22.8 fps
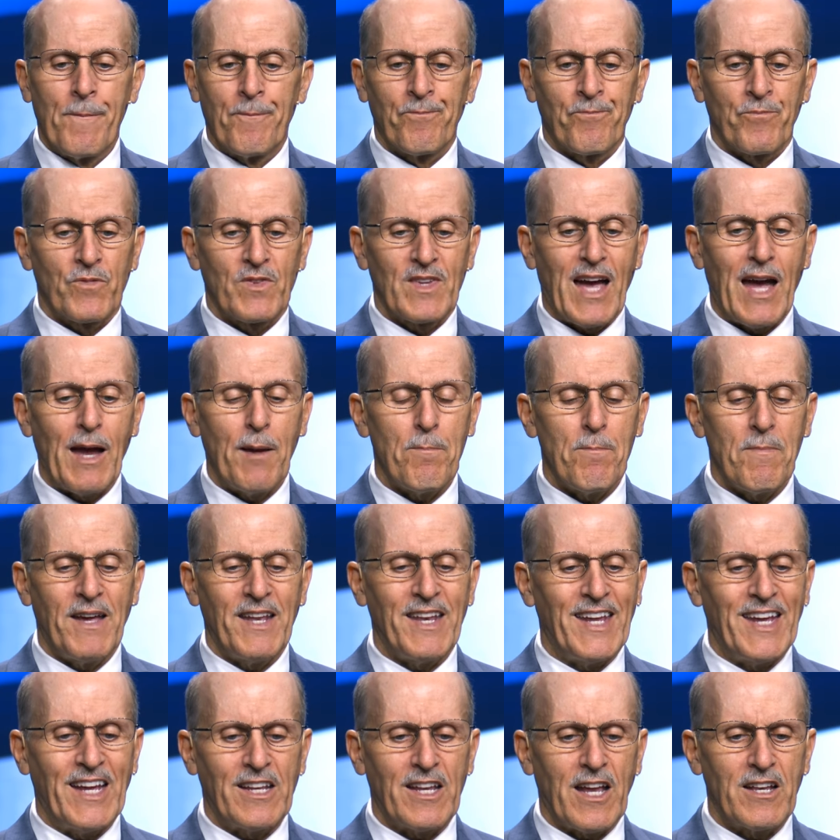Type met
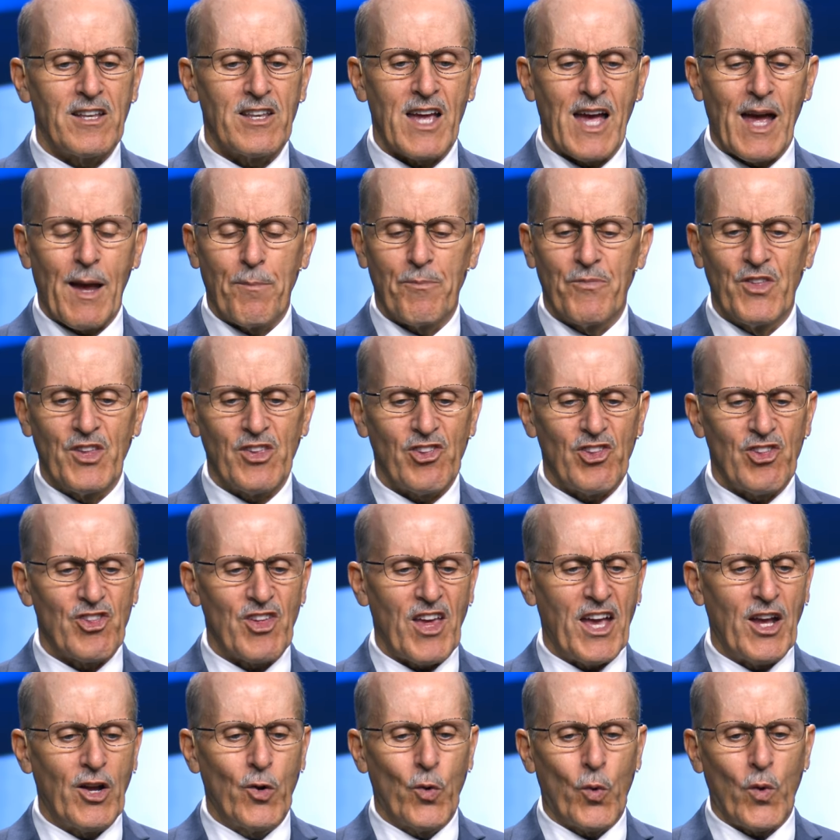antitype. This is
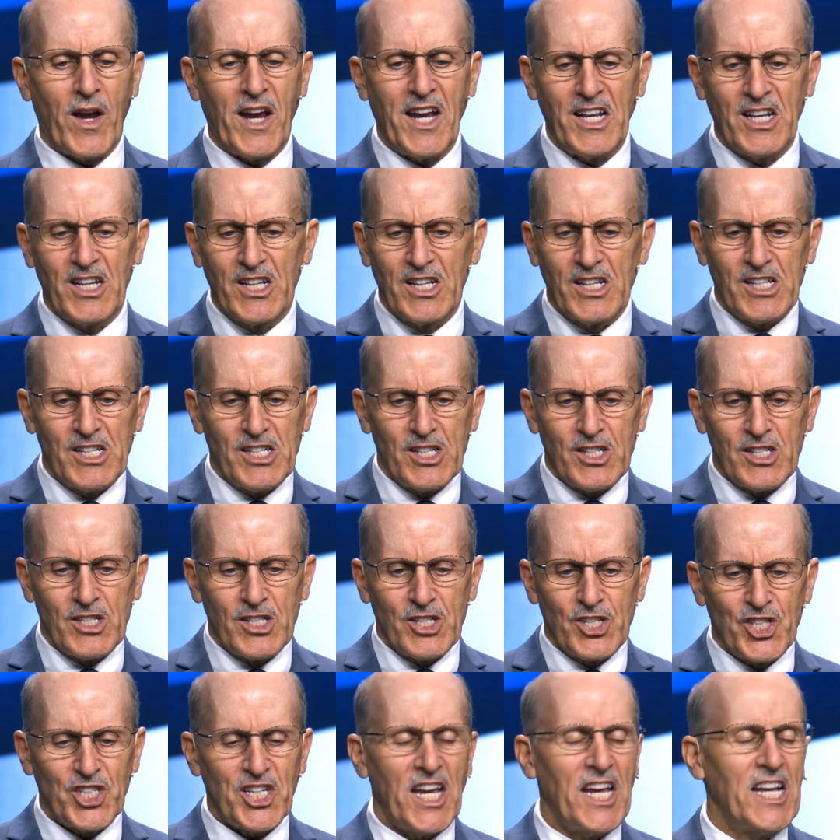a great
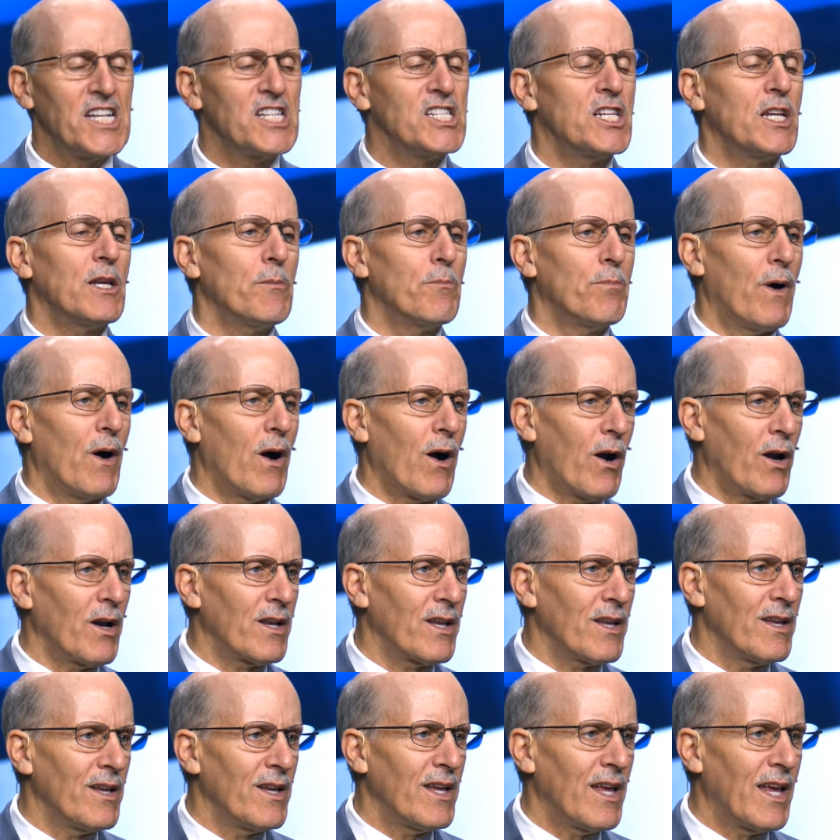changing part
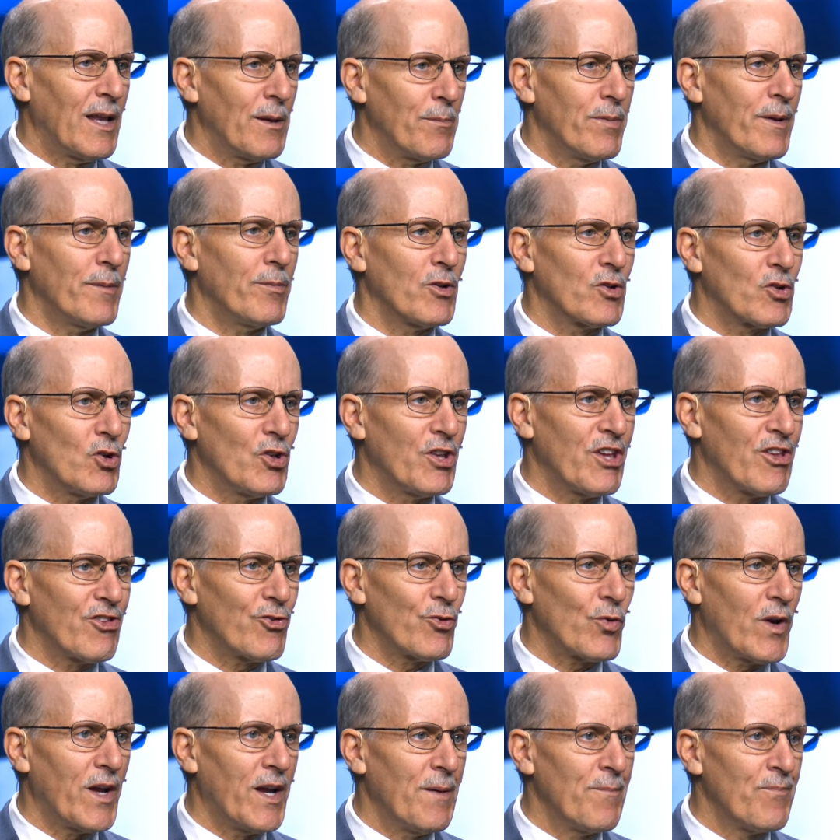in biblical
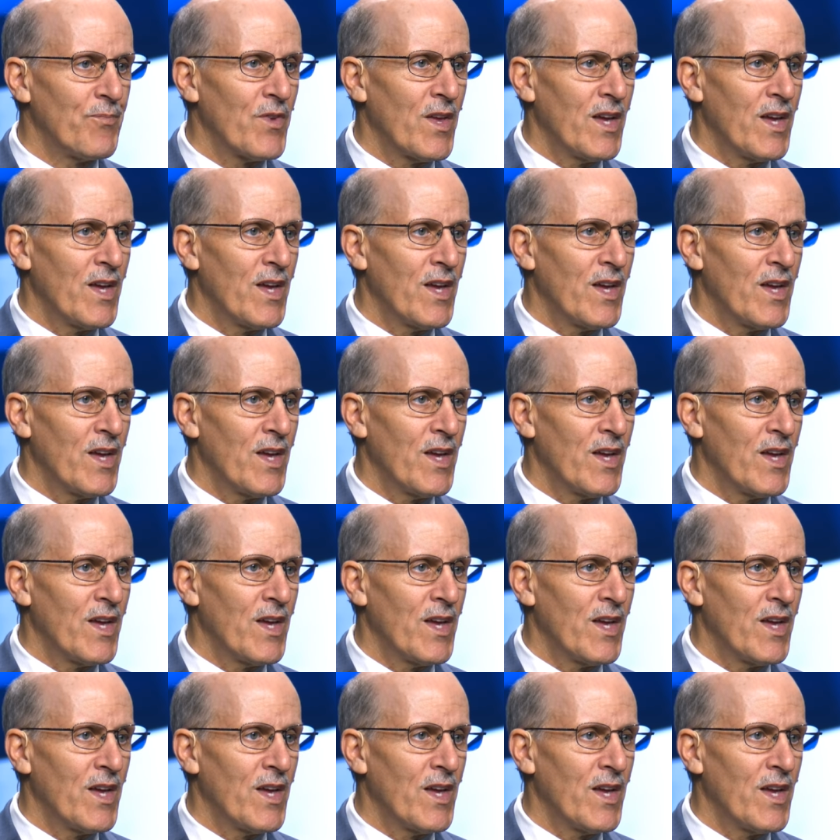history.